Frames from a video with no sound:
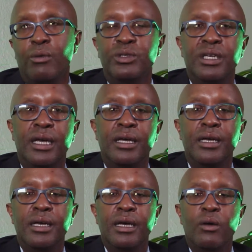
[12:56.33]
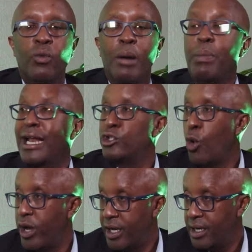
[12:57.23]
I would say we are
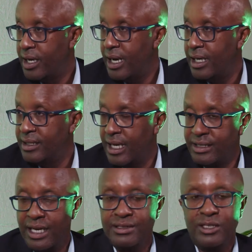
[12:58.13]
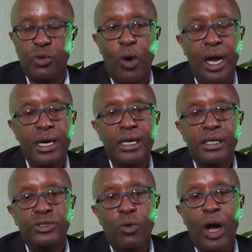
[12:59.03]
plateauing, as it were.
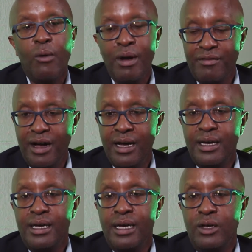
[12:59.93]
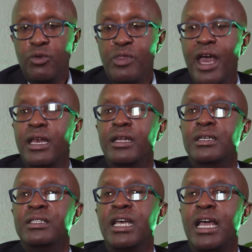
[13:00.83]
So, however, you then
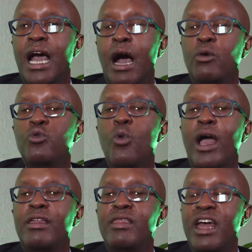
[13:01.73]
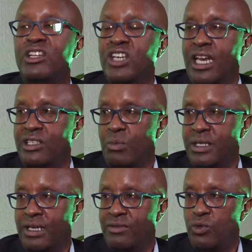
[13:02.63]
say, how do I then challenge
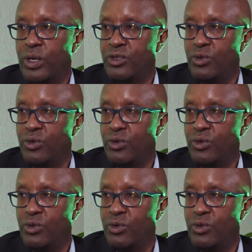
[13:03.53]
myself to